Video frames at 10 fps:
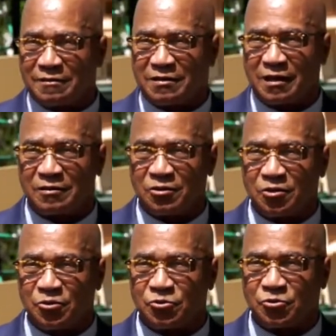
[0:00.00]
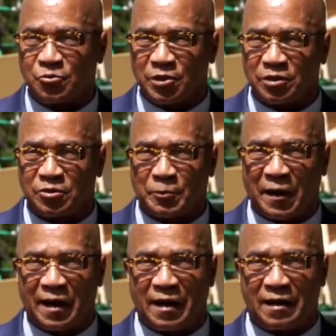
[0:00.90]
continues to
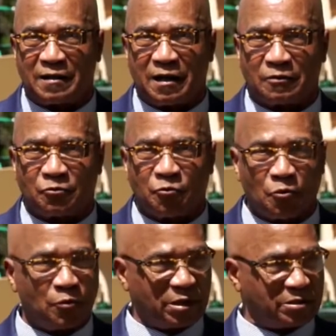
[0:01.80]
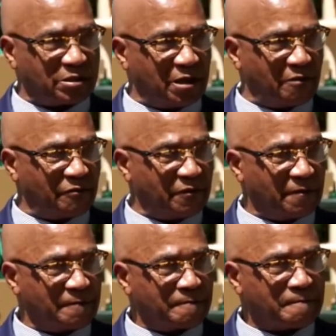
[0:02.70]
expand and grow itself.
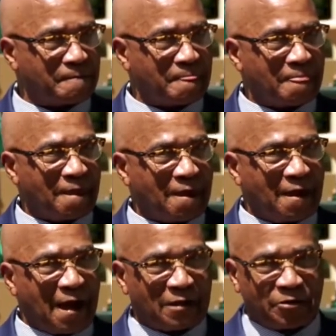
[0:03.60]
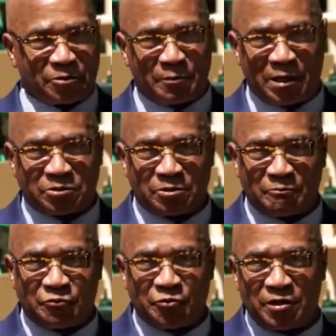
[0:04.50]
I just met
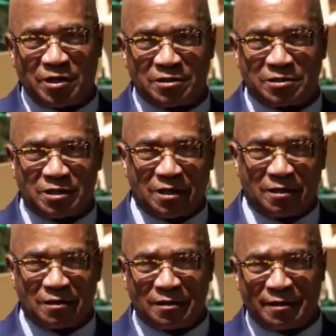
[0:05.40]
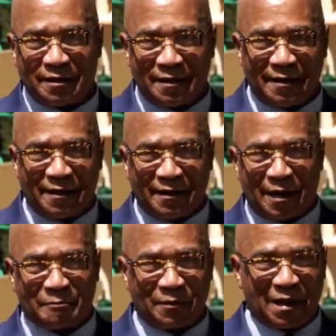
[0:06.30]
some friends here,
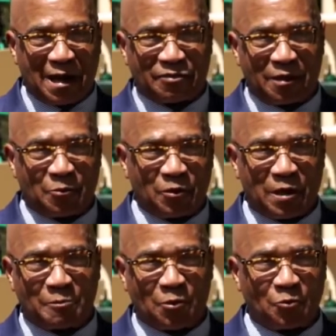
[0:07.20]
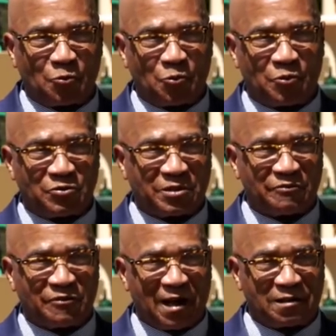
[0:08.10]
and I think what I'm going to do is
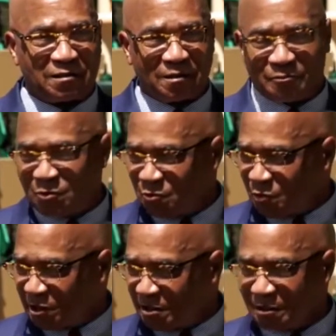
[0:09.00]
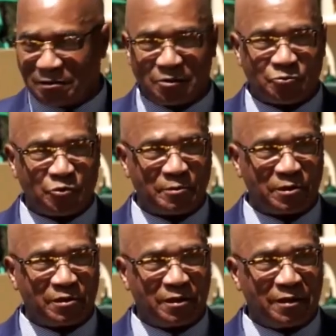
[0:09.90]
invite them when we cut this
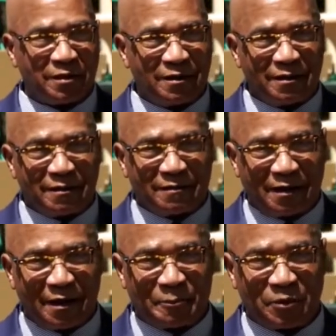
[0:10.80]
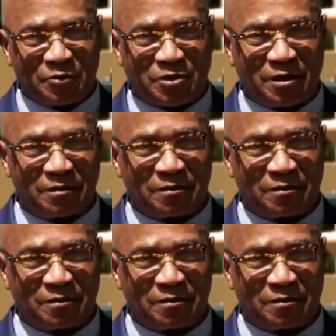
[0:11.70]
ribbon to help us